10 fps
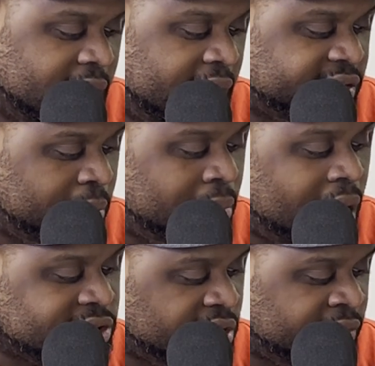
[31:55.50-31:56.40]
He's a
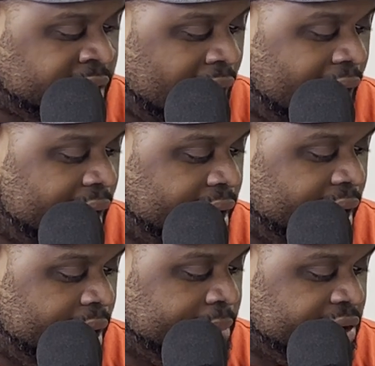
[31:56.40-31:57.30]
monster of a guy.
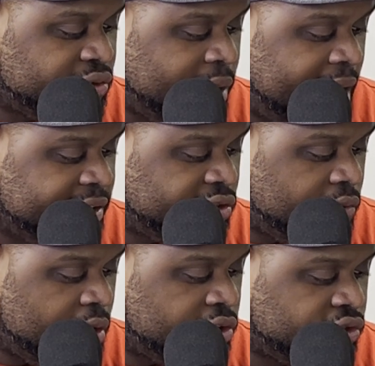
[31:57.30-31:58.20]
His RAS
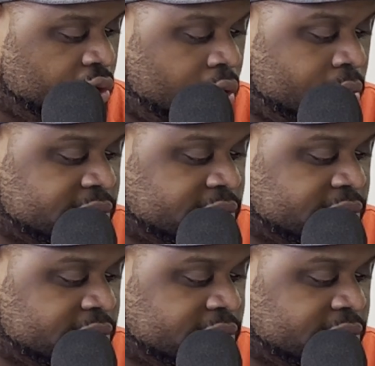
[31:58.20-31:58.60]
overall score was